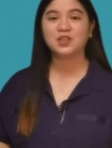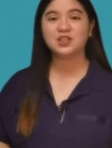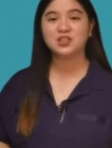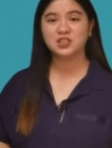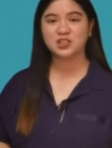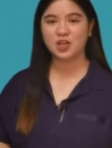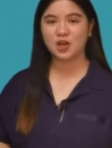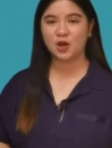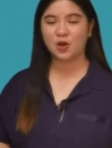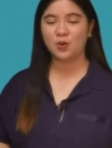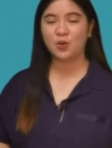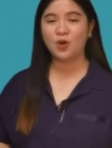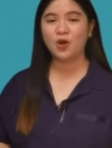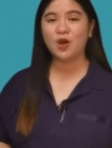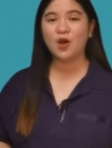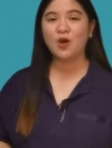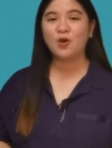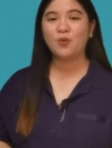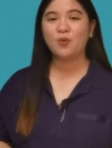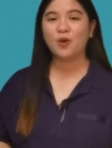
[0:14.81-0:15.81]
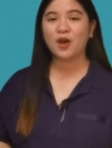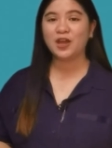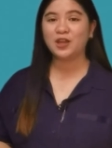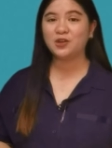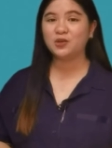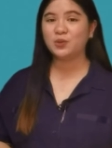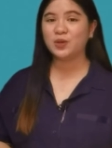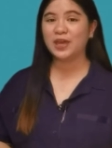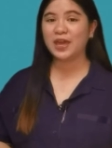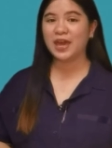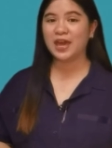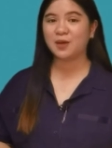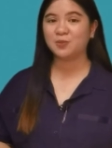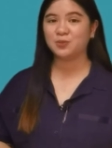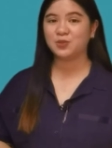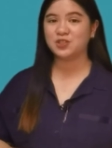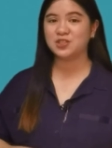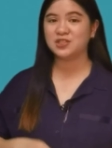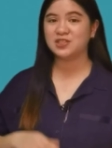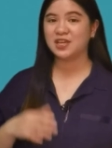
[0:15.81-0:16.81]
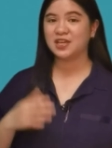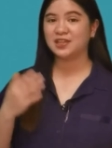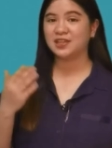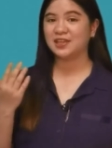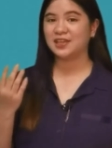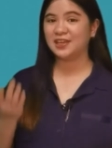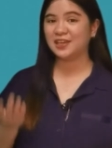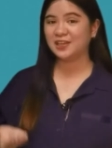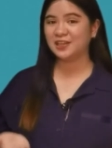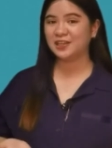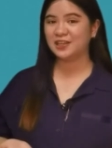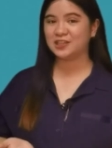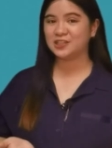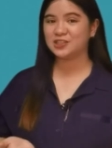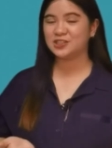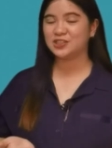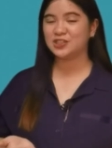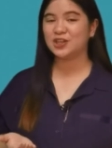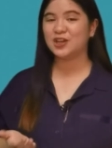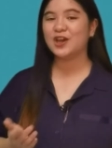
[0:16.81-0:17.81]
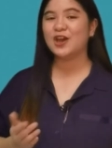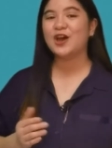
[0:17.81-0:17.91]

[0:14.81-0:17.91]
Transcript: So, why do we have to study English?